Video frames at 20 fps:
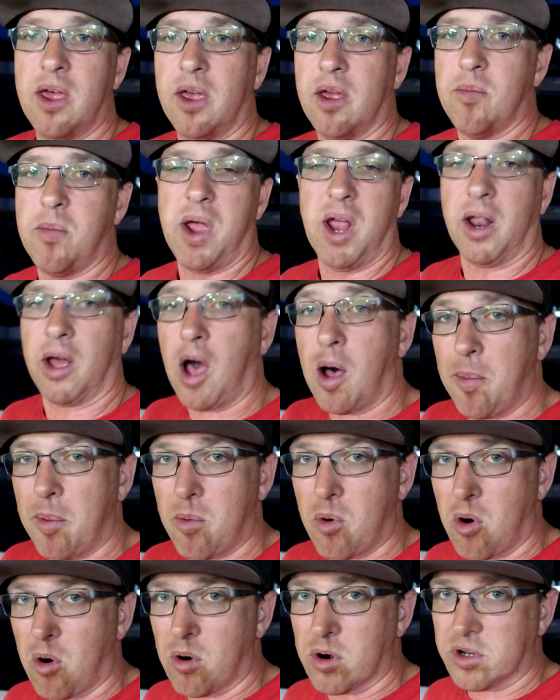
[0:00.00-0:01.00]
It made a couple
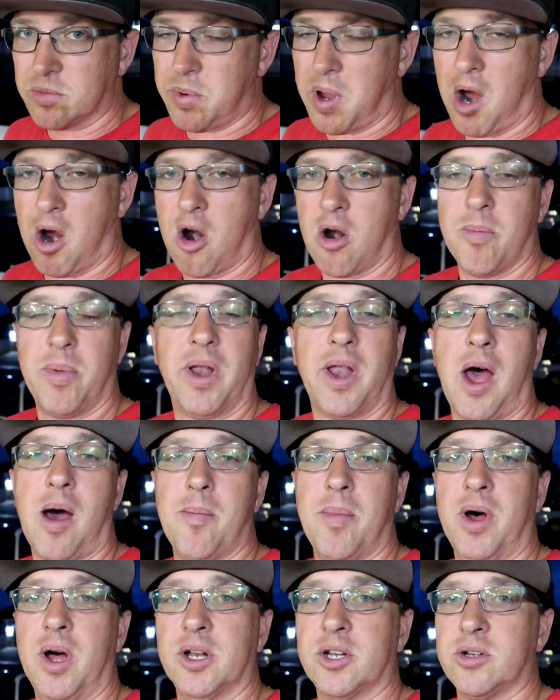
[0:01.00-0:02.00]
more horsepower, but not
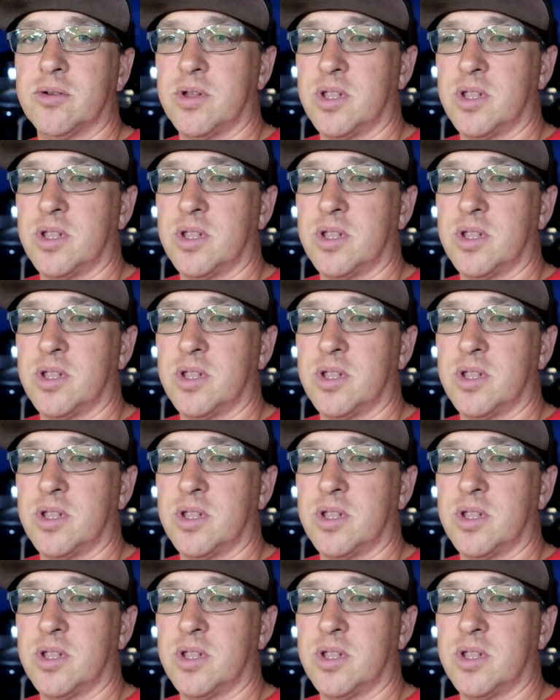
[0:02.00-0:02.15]
much.